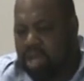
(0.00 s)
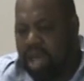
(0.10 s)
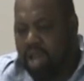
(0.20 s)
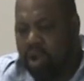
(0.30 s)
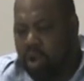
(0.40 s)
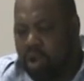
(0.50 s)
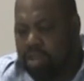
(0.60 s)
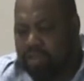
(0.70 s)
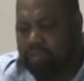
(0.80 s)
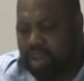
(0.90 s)
and mm-hmm. all
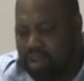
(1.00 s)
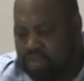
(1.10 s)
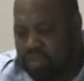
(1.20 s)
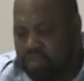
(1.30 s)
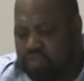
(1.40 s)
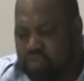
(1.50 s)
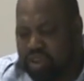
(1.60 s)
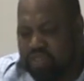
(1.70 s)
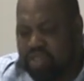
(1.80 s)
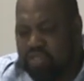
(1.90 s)
those
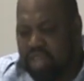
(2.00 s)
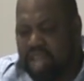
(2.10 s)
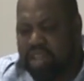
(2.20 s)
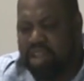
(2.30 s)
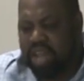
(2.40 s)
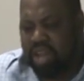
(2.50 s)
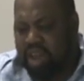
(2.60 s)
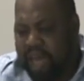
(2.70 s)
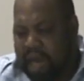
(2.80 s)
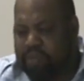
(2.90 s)
construction things that could
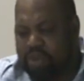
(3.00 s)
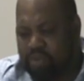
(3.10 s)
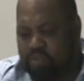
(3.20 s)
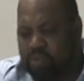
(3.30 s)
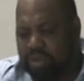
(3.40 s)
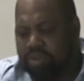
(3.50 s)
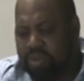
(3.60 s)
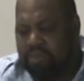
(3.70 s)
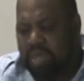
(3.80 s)
happen to us.